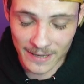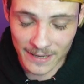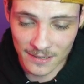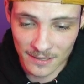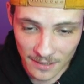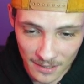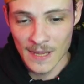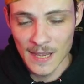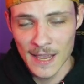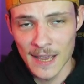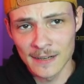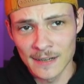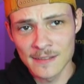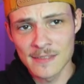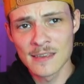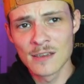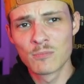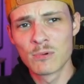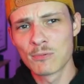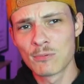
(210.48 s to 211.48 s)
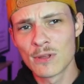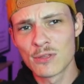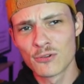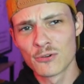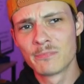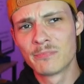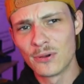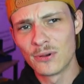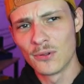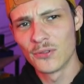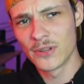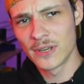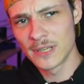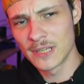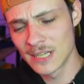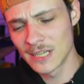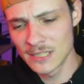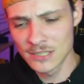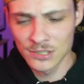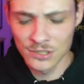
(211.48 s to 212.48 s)
up, and I think with what they're building,
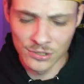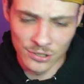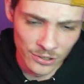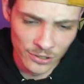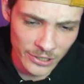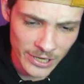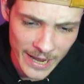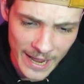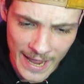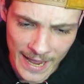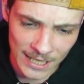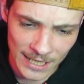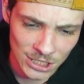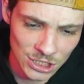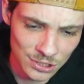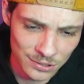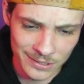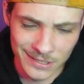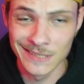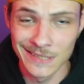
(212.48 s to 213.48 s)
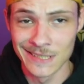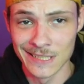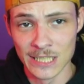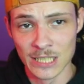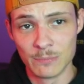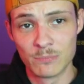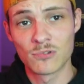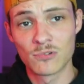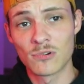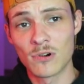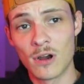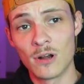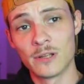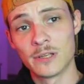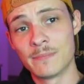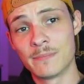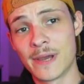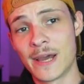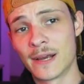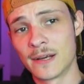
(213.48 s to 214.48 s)
it could actually keep
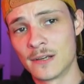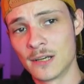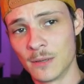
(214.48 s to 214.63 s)
crawling back up